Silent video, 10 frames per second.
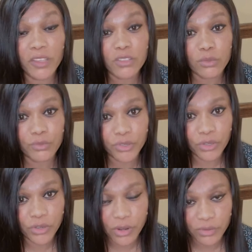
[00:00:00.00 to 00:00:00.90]
to feel
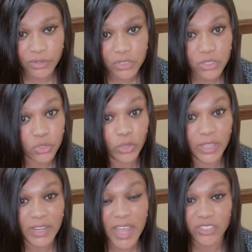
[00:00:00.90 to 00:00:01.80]
nervous, you
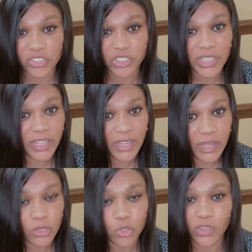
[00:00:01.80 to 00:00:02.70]
get
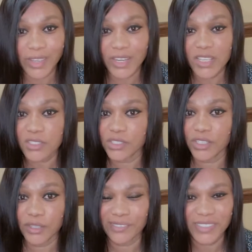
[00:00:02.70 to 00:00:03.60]
agitated, you get
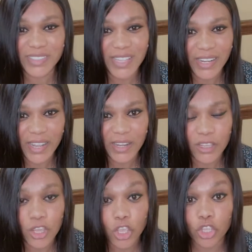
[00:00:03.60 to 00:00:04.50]
easily irritated,
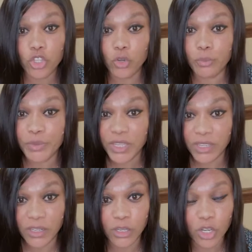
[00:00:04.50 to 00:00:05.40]
you're
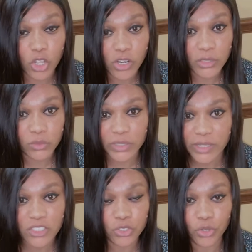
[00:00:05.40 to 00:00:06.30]
peeing a lot,
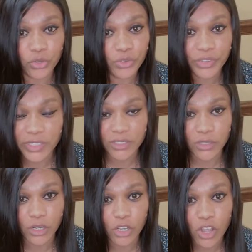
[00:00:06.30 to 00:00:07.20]
that's you're
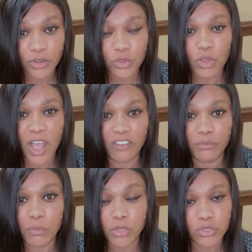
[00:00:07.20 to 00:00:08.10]
urinating a lot, you have
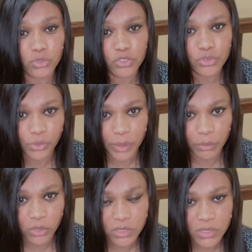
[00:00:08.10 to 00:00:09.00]
muscle
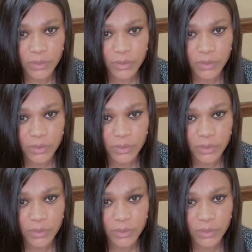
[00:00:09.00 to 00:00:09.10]
tremors.